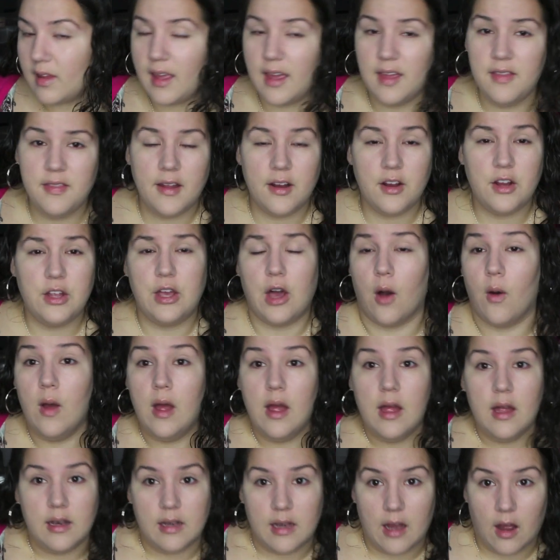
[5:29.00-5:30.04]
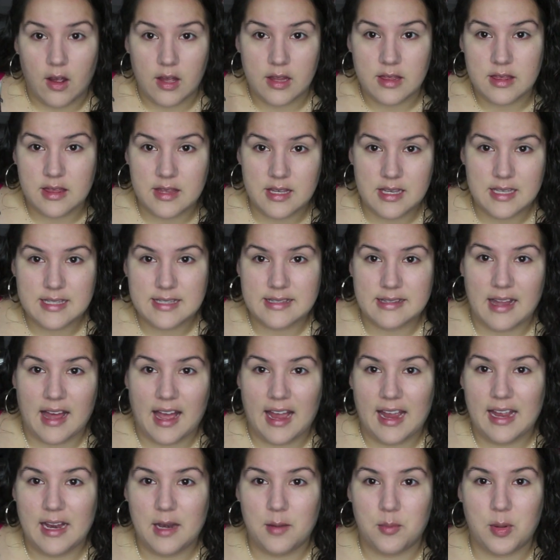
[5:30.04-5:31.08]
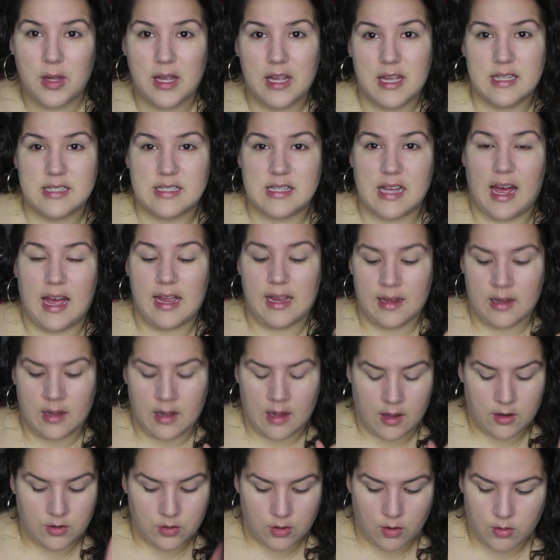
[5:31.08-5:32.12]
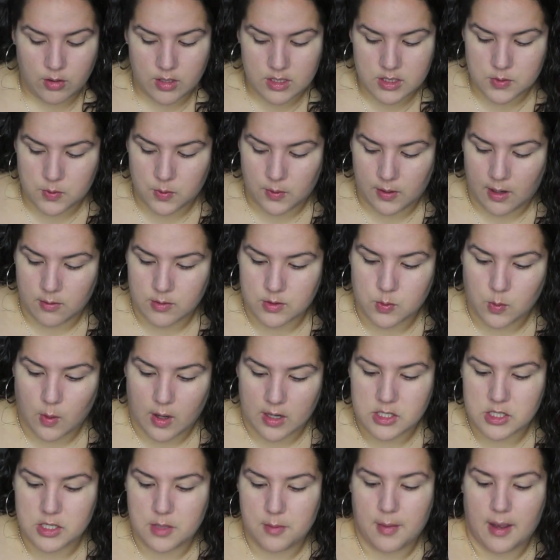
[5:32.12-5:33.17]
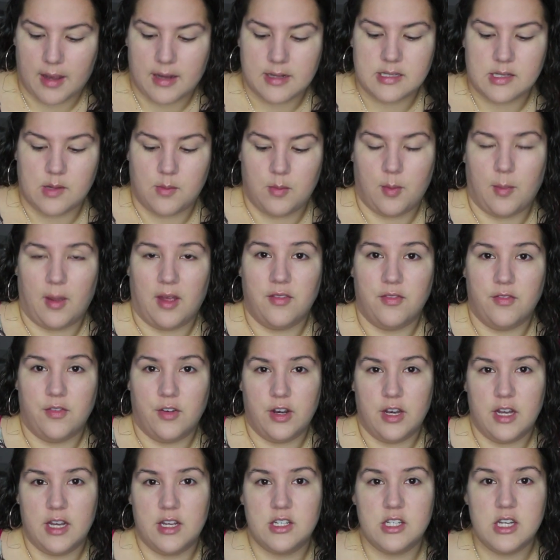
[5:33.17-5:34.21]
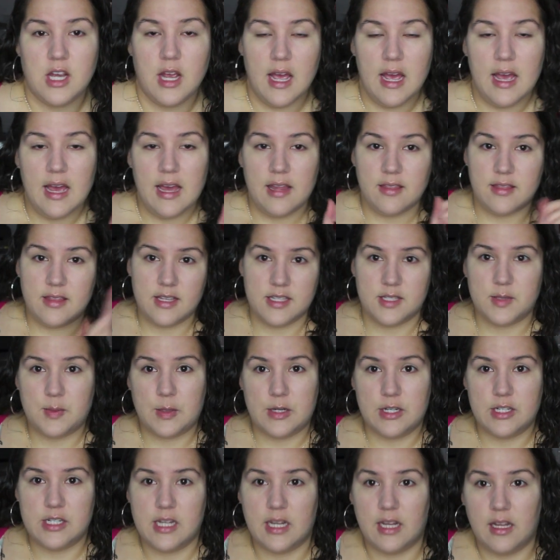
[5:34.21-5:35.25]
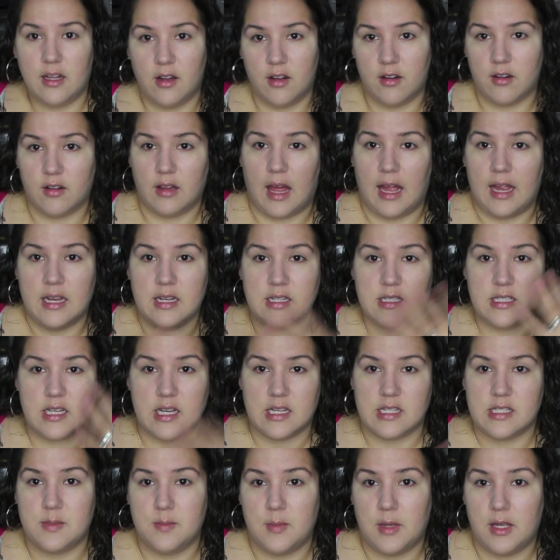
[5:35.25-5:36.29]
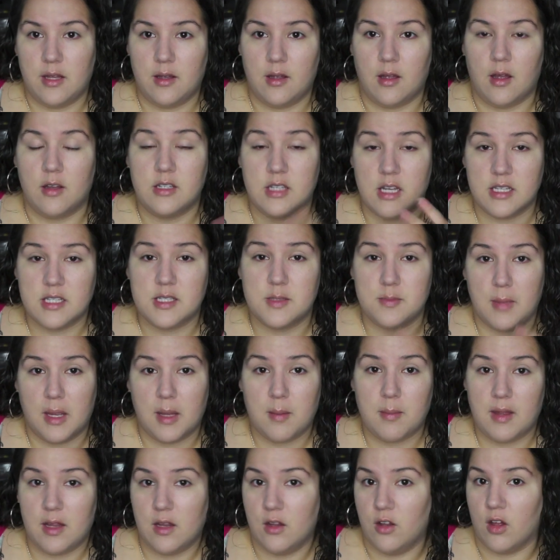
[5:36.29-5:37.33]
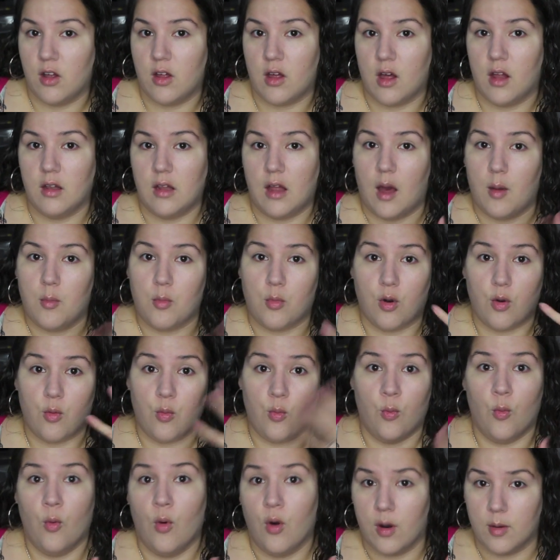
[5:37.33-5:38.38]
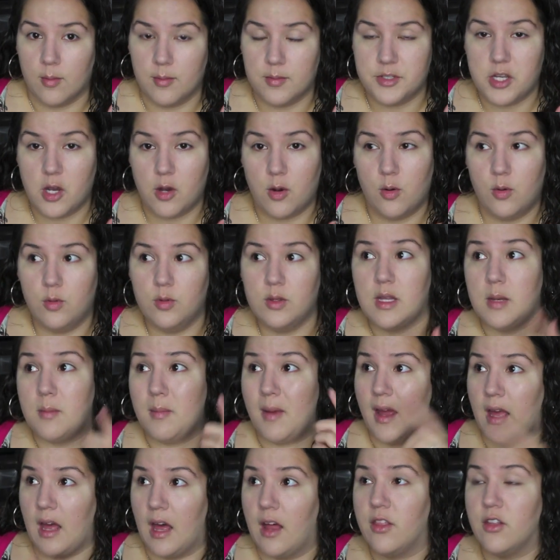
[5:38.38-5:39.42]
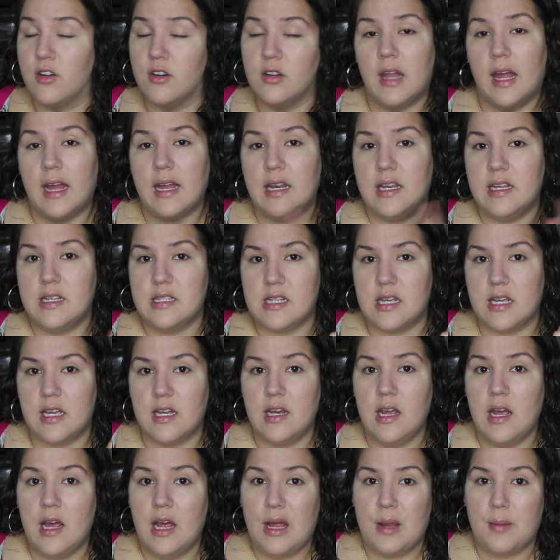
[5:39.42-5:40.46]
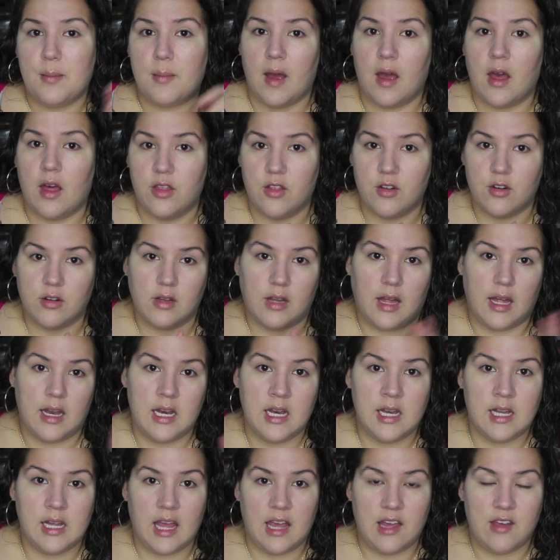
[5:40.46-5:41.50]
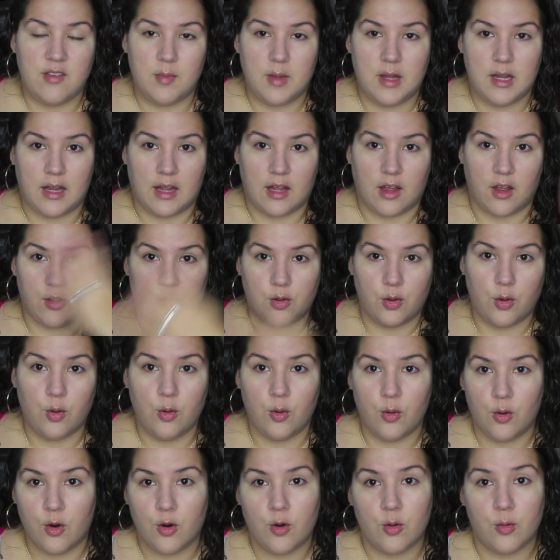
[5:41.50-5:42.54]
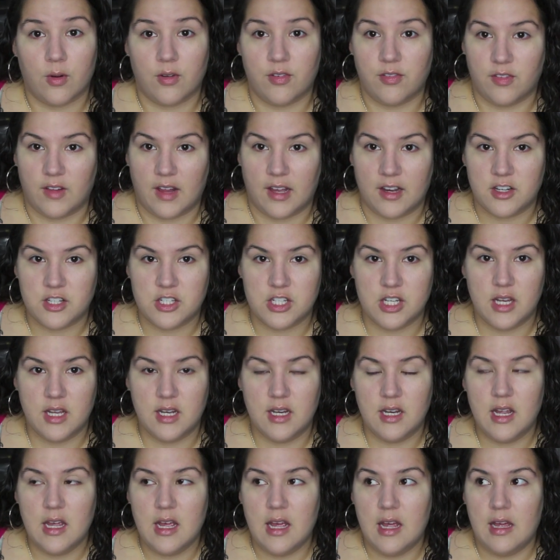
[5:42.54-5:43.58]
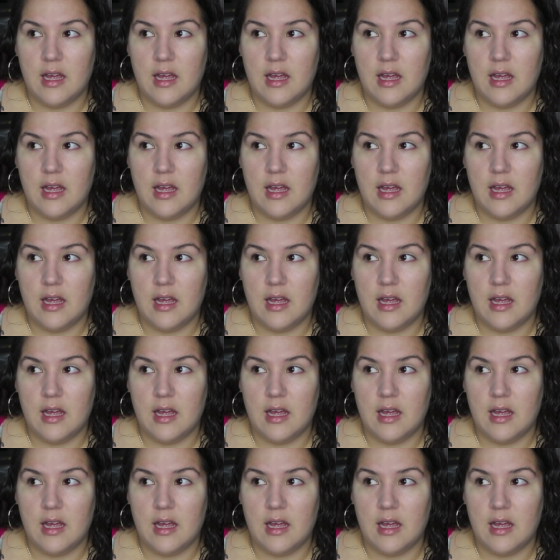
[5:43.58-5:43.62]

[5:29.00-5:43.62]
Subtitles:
And there you go. Now in this light, because I noticed when I was watching back some of my footage, this particular light does make me look a lot more warm tone than my other lighting did. My other lighting gave me like a cool reflection.